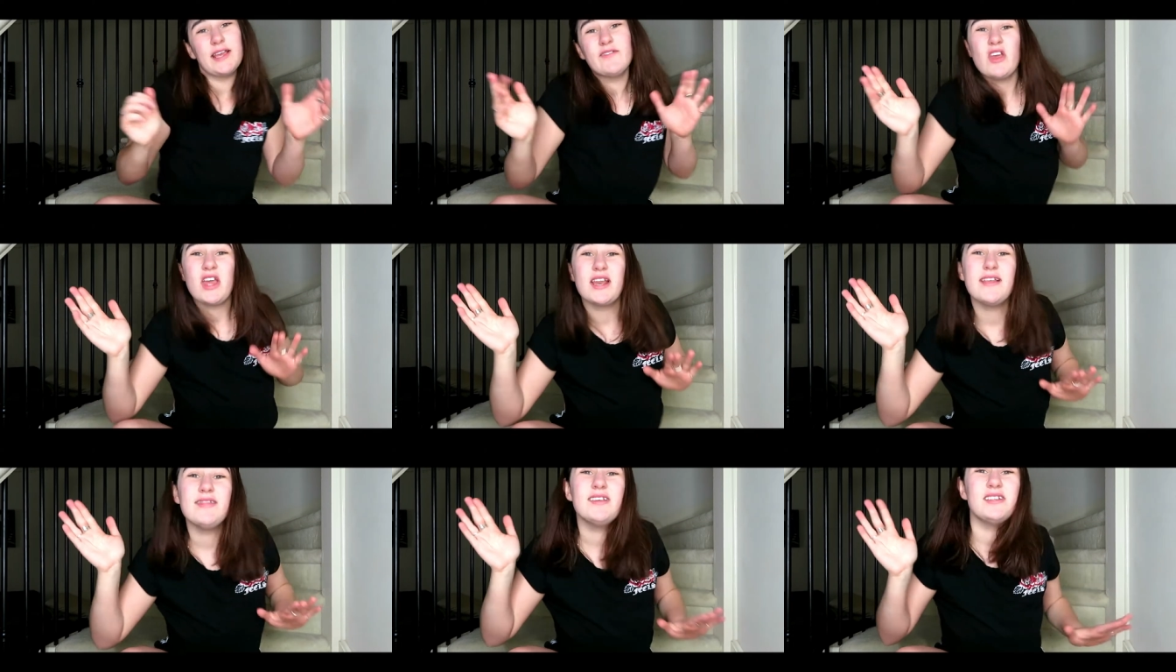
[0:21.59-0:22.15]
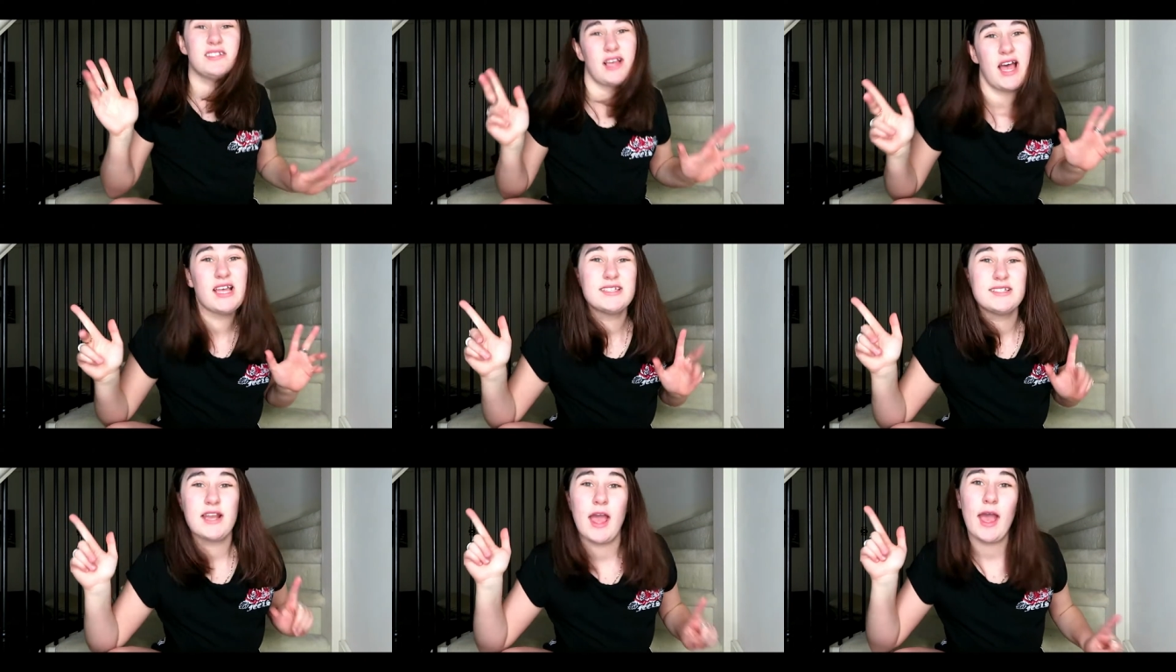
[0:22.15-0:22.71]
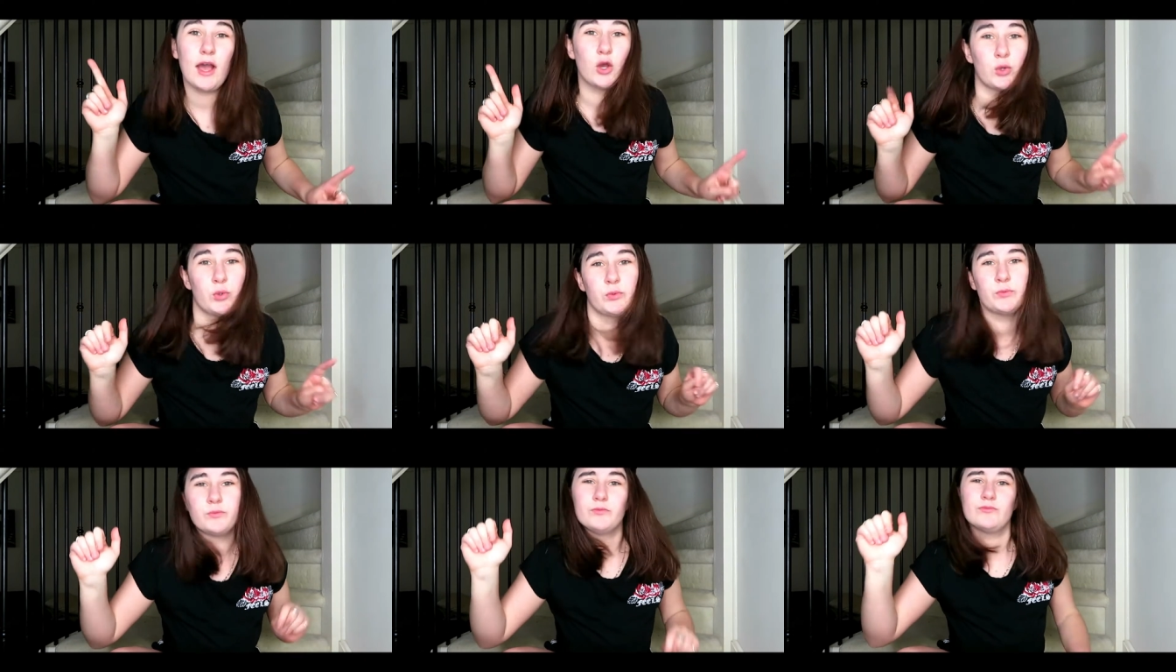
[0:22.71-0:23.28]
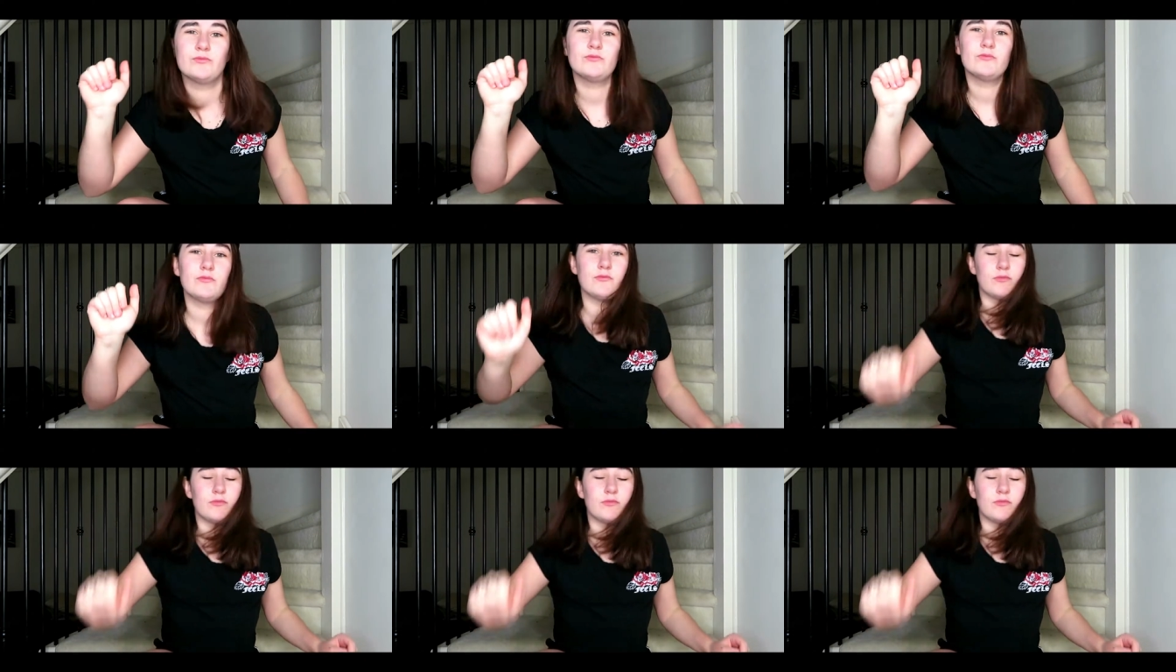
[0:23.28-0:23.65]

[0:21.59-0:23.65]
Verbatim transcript: Leave it in the dust now.